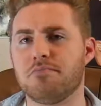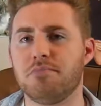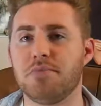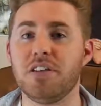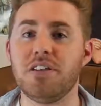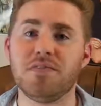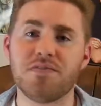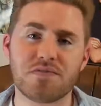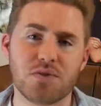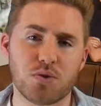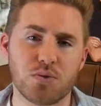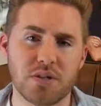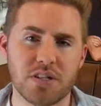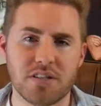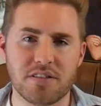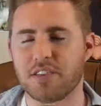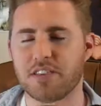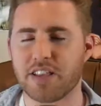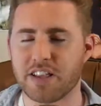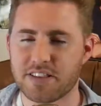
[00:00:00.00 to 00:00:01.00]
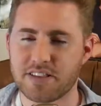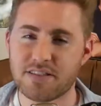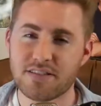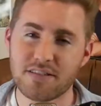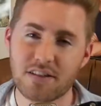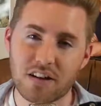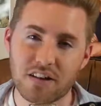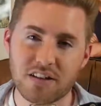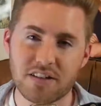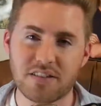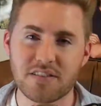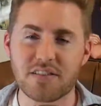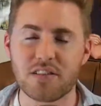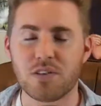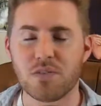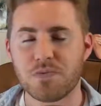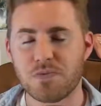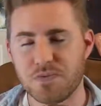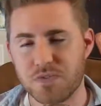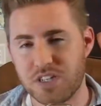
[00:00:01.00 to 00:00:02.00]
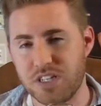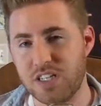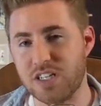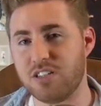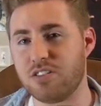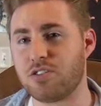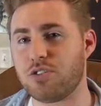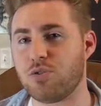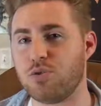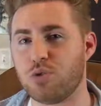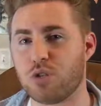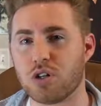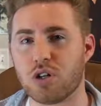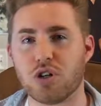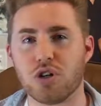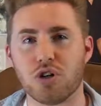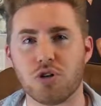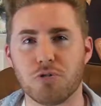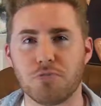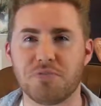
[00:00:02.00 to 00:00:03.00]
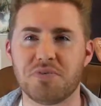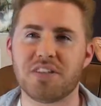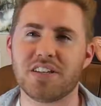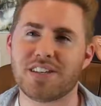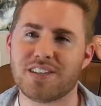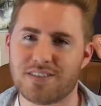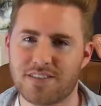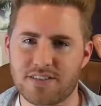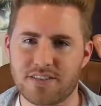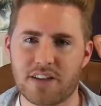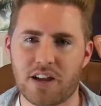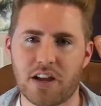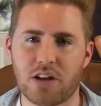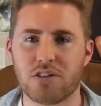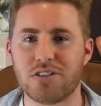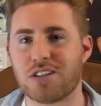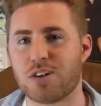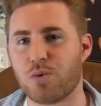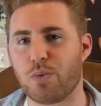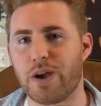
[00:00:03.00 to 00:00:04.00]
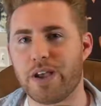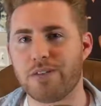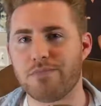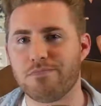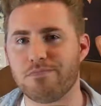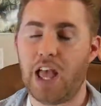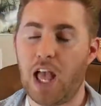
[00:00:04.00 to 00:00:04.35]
influence that snuck itself into her singing style in a way.